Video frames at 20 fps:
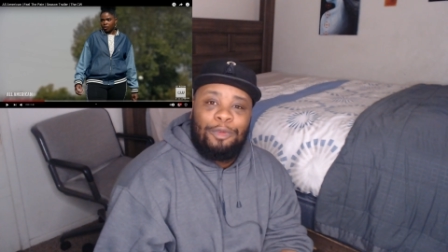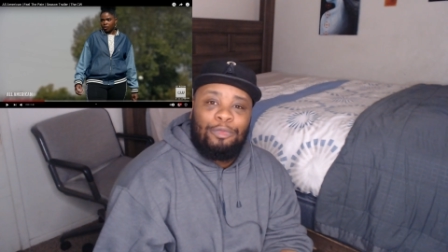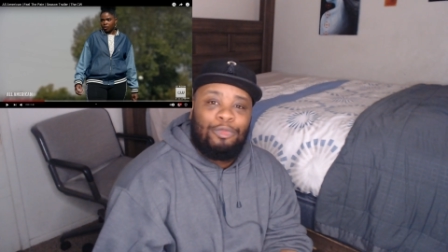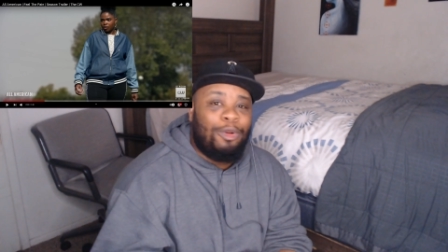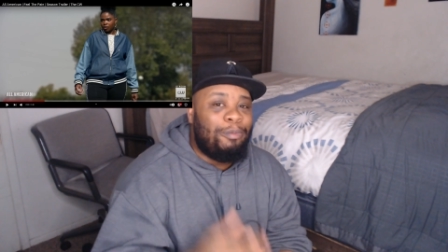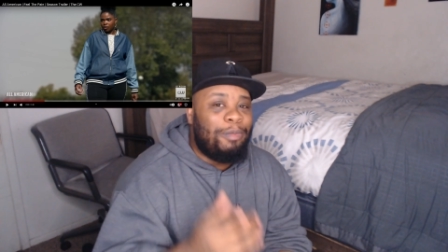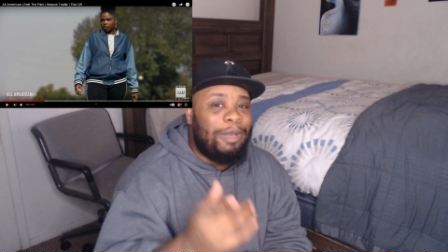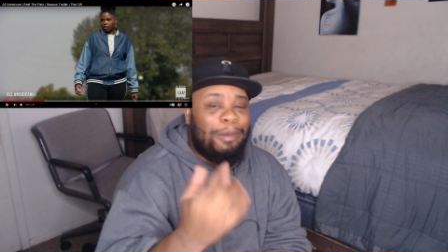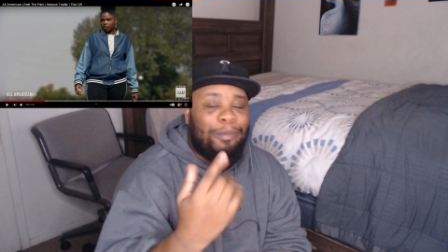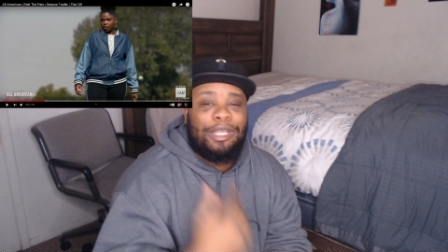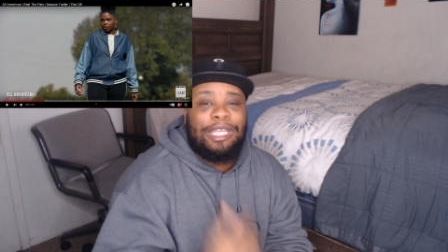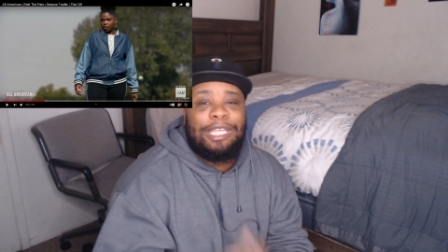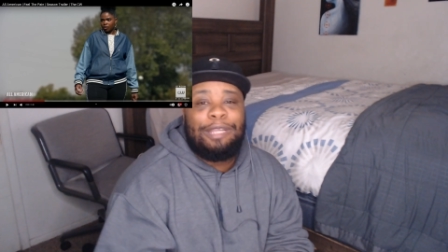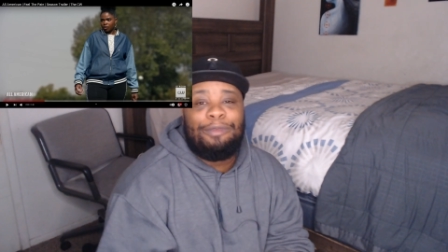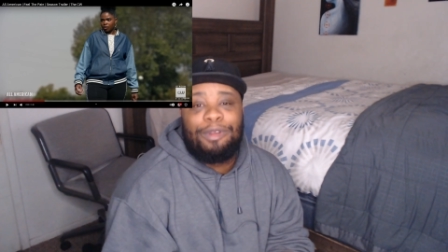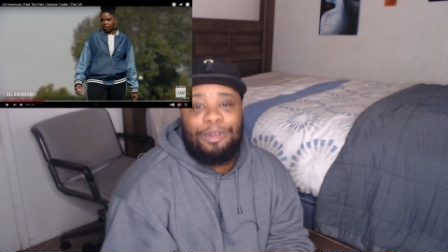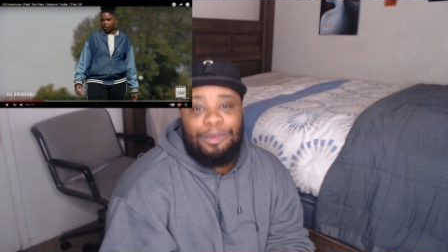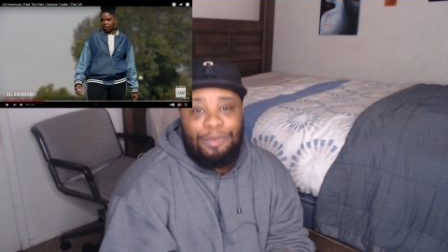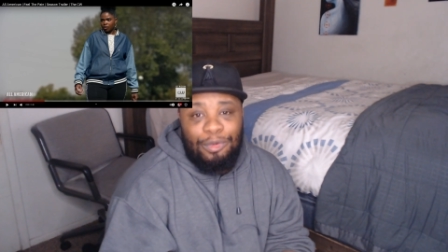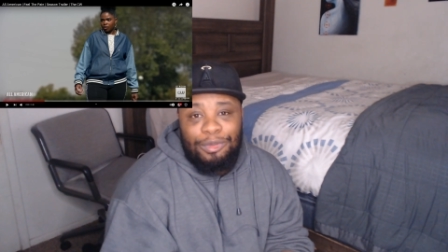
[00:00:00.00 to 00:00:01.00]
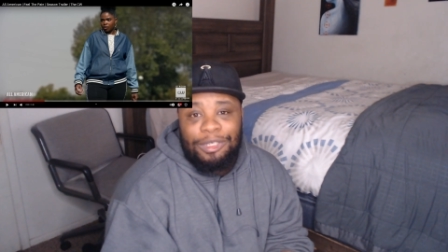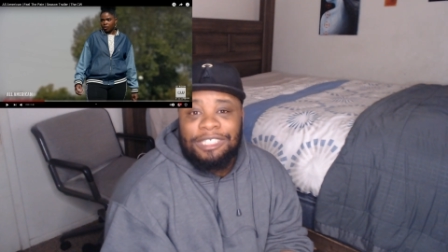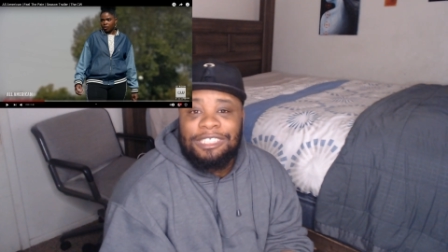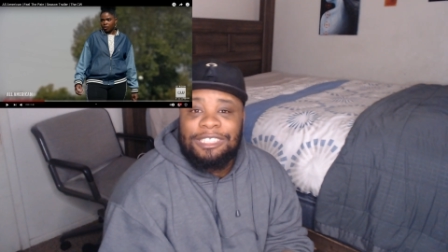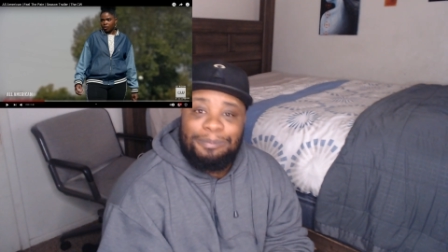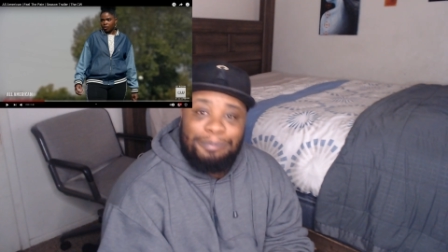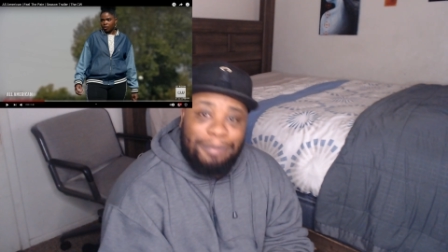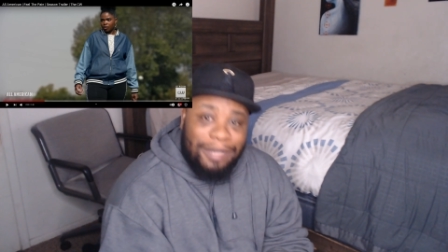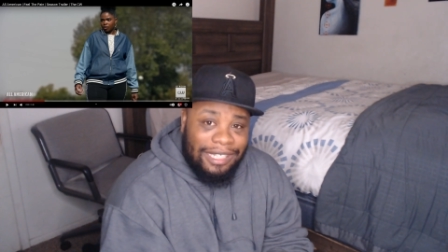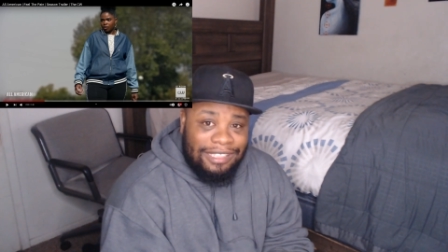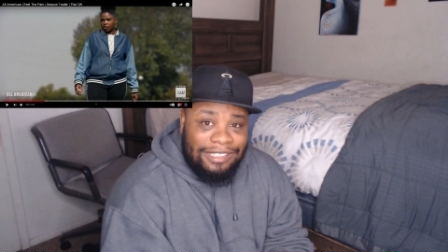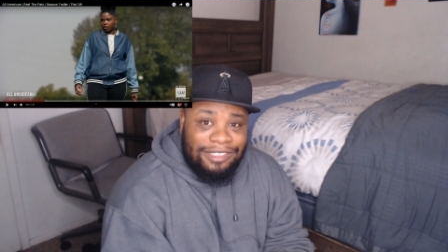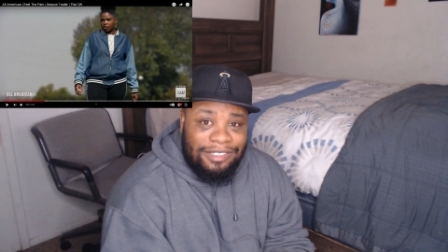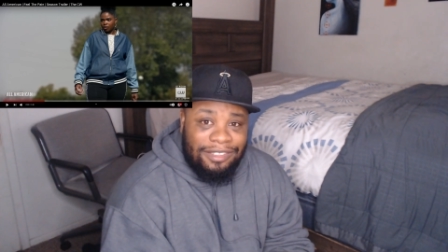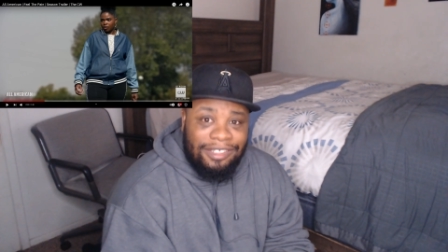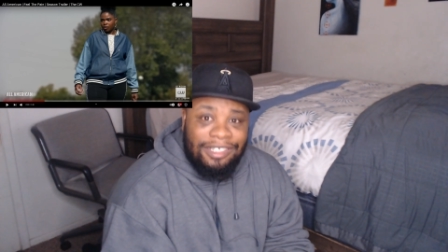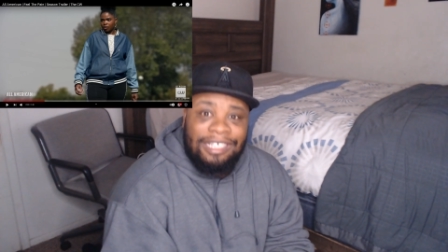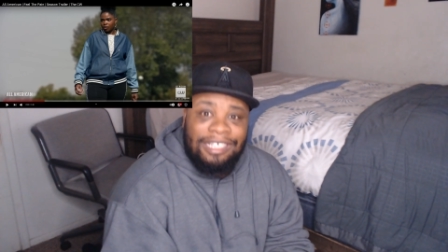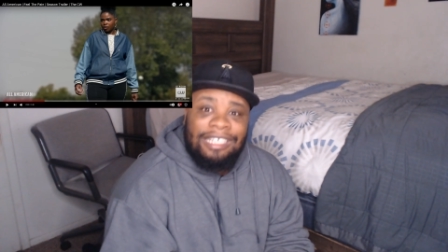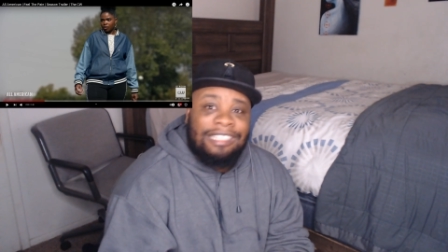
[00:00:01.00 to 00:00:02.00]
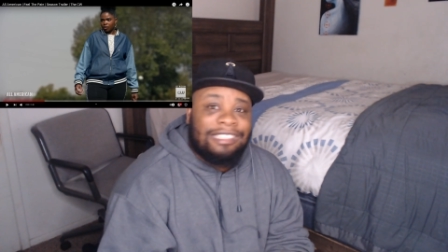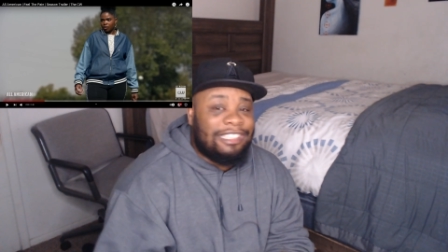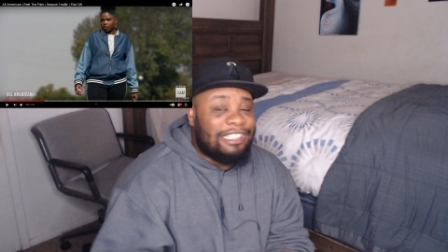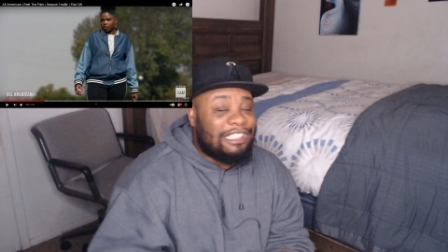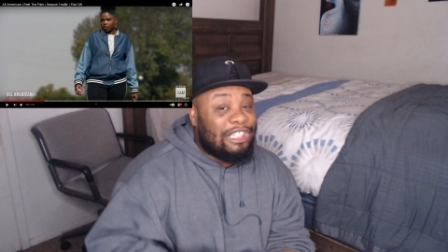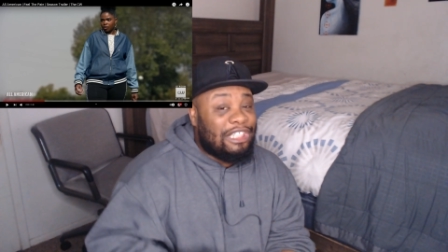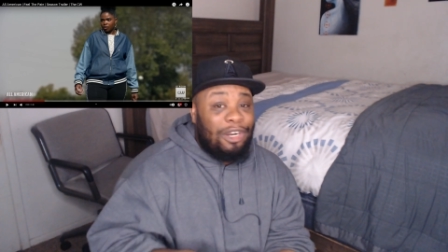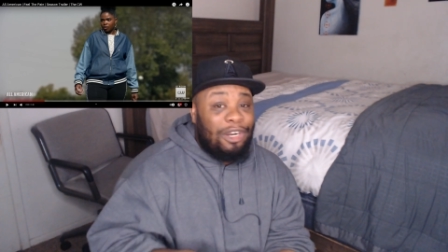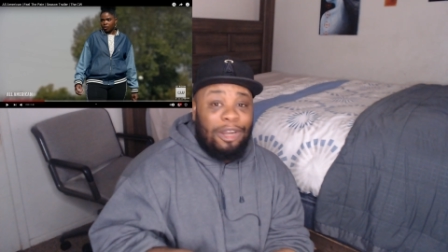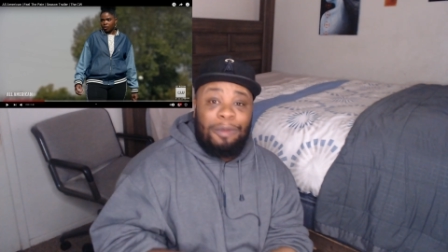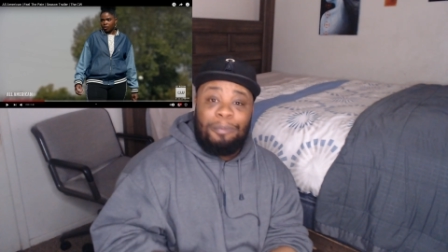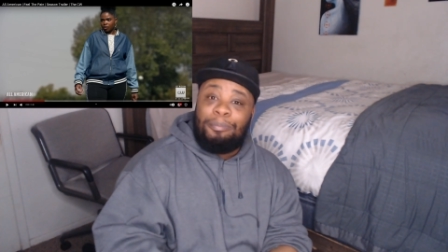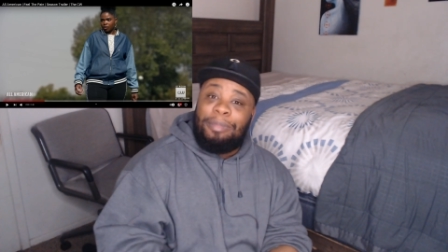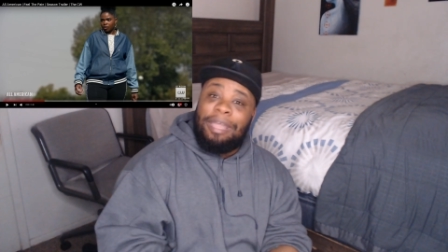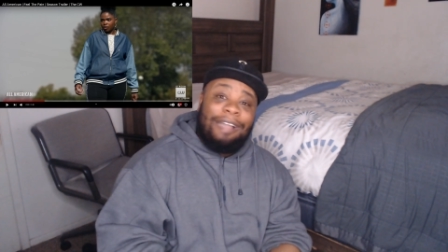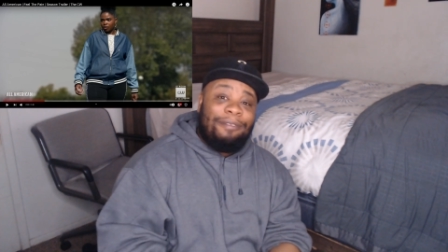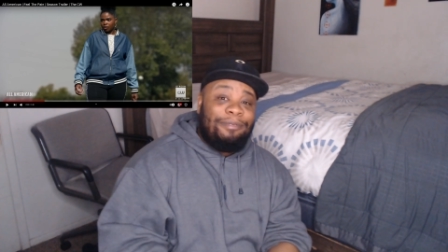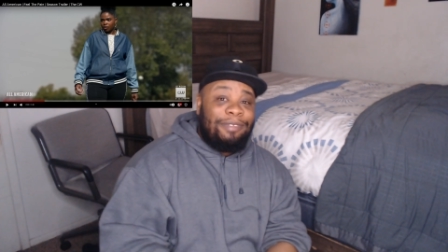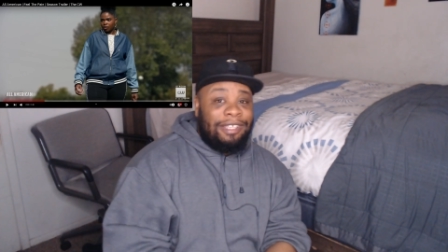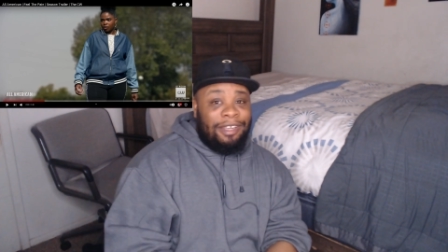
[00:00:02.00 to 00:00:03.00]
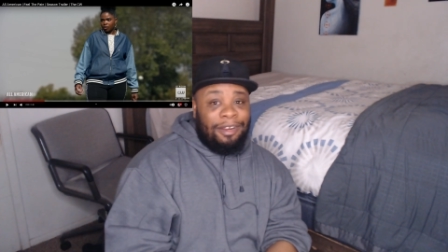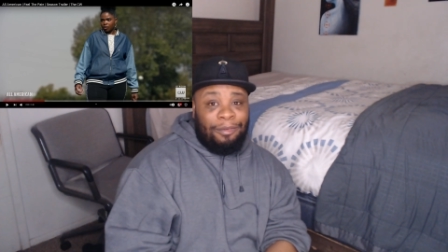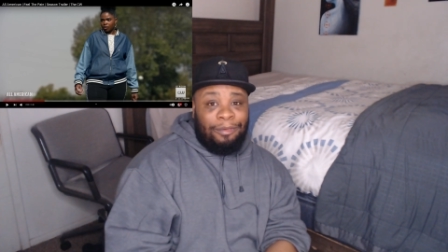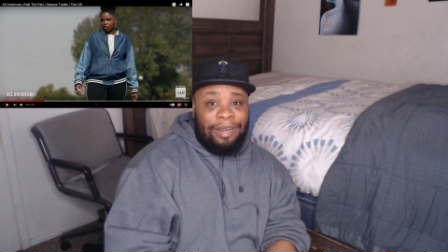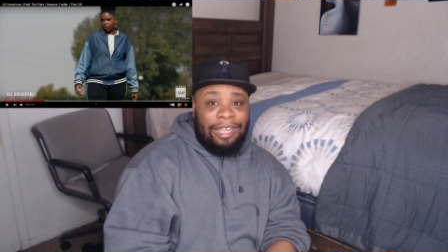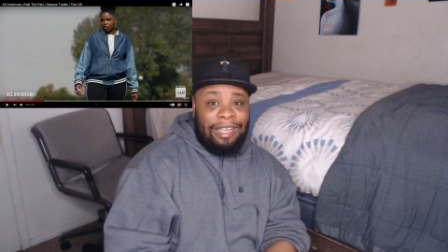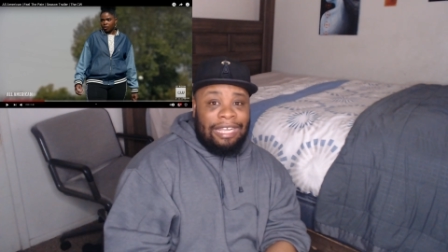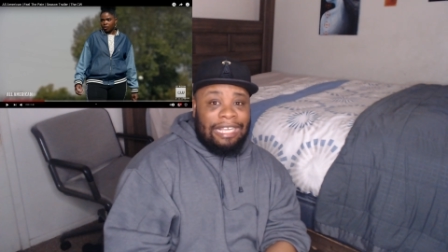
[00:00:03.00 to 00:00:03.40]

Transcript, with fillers: Remember, he recruited Spencer to turn Beverly around.